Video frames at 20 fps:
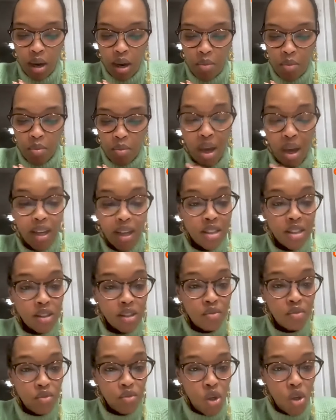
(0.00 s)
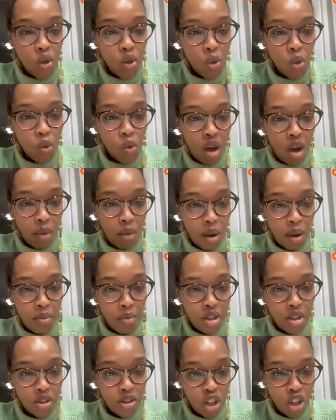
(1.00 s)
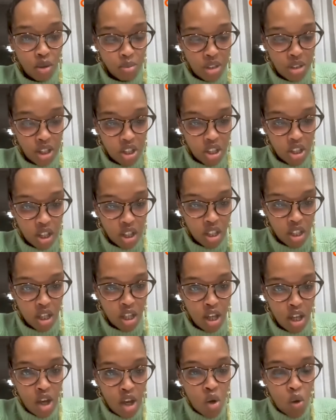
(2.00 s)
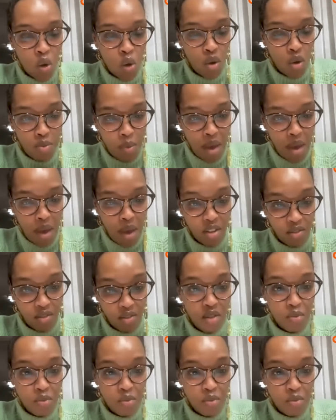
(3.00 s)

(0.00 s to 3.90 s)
balanced view about male circumcision with men if they've been